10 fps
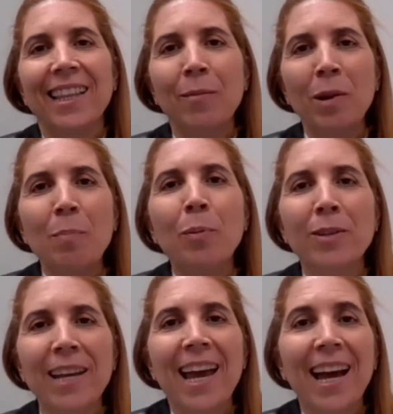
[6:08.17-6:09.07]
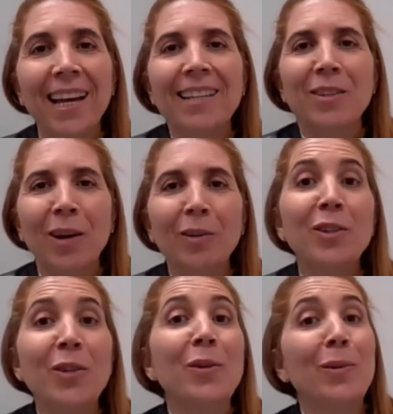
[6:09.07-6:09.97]
we put AI to a good
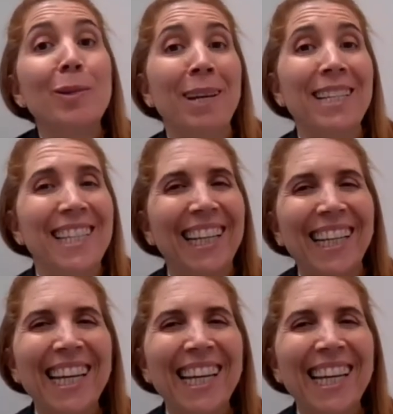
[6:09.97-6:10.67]
use, basically.